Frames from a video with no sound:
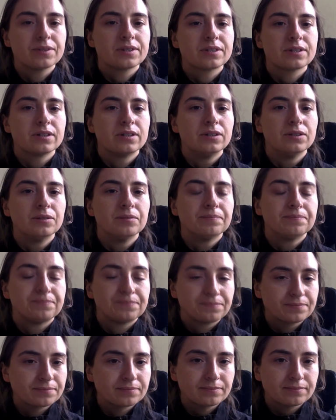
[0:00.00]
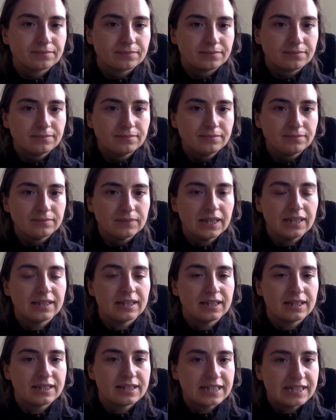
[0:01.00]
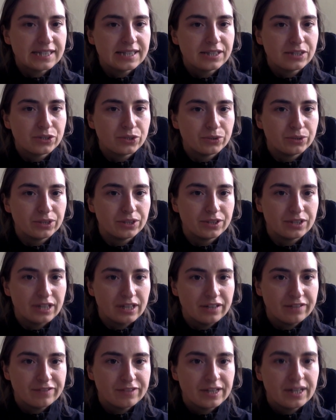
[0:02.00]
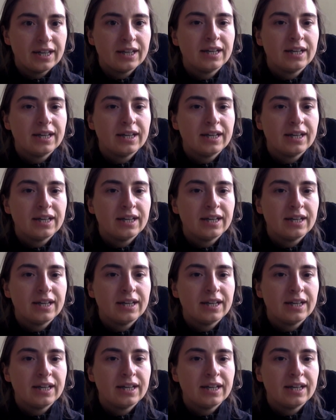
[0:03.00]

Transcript: so that it's easy to do it yourself.